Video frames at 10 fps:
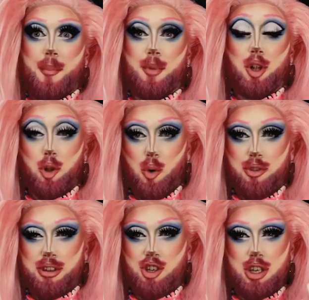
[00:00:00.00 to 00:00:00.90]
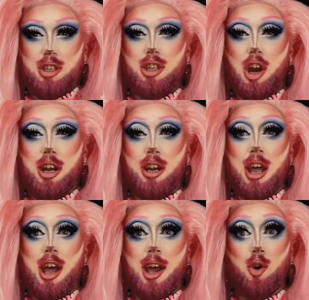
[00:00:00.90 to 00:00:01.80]
clothes and she's starting
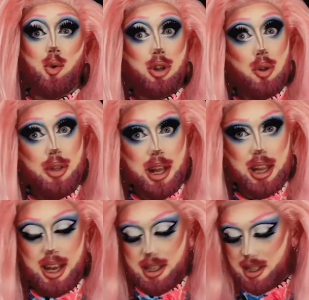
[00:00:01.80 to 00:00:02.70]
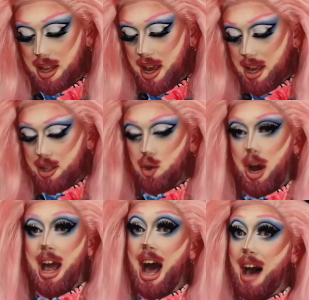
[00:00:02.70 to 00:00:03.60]
her own clothing lines. So
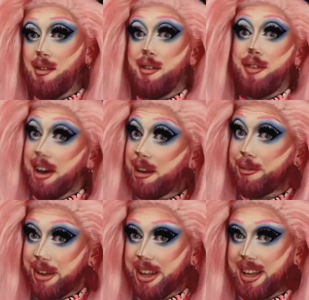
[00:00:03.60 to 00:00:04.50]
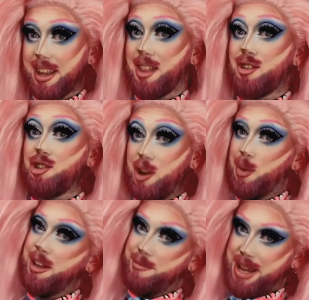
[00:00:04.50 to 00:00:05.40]
I have a funny feeling that she
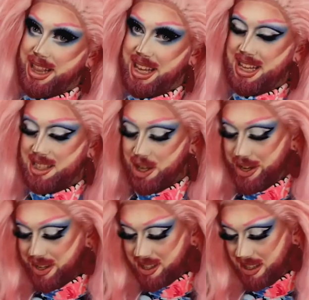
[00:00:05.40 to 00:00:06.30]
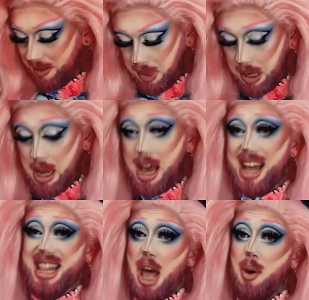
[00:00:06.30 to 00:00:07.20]
will have made these looks.
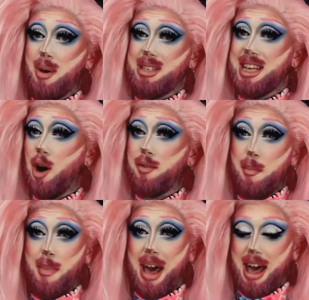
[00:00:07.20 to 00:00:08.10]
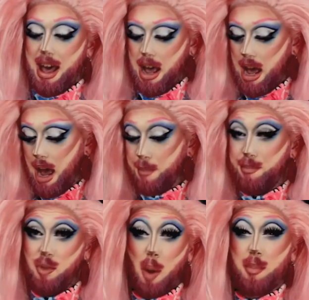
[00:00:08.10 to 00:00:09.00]
Now, I would say off the bat, I'm
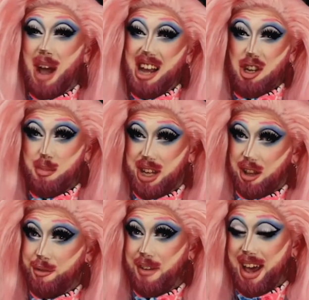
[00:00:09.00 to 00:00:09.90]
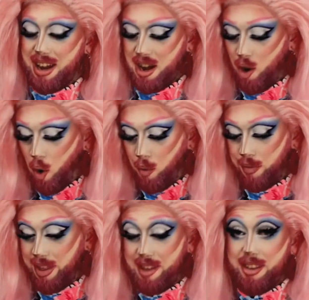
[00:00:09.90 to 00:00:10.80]
not actually a particular fan of
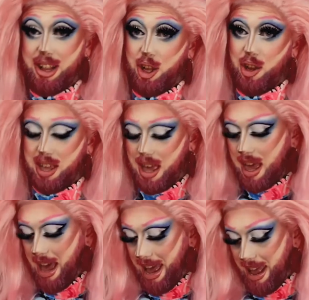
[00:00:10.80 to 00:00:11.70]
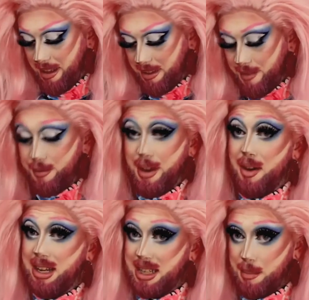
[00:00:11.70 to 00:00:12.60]
this look. It's
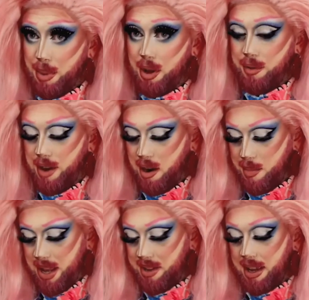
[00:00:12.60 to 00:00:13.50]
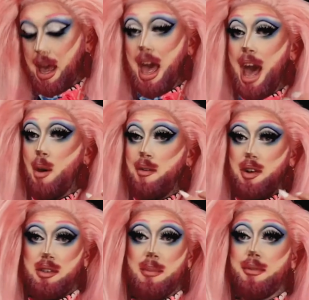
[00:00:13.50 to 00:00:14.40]
very simple, very basic. However,
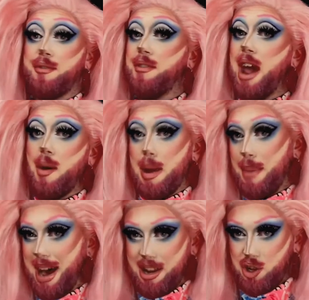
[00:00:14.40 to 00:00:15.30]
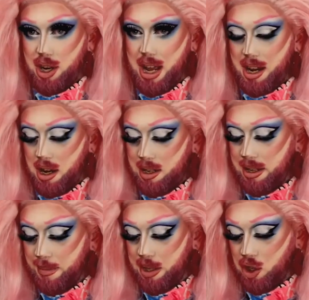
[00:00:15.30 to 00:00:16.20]
it seems very pageant, and it
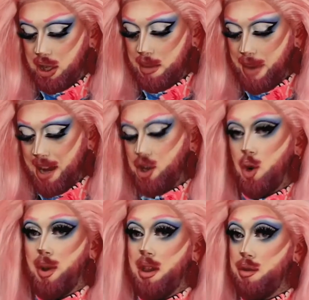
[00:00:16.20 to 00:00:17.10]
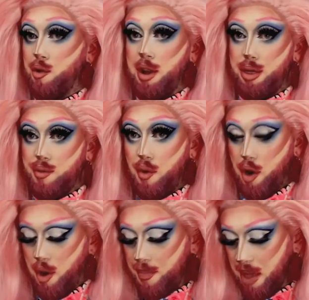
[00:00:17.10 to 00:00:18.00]
seems that she's a pageant queen through and
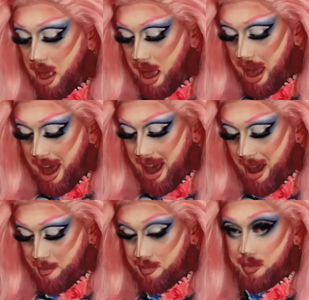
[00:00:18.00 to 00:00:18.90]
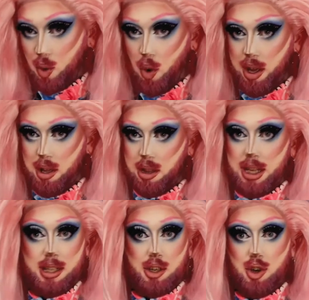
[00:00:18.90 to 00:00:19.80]
through.
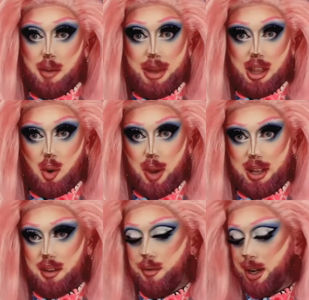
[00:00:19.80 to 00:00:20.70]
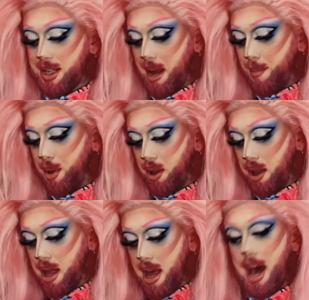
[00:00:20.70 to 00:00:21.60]
Listening to her Meet the Queens, for example,
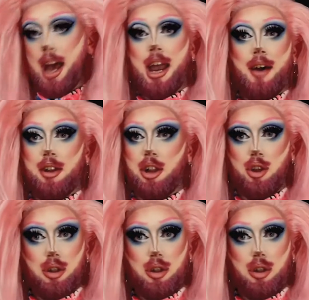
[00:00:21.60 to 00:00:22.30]
and having a look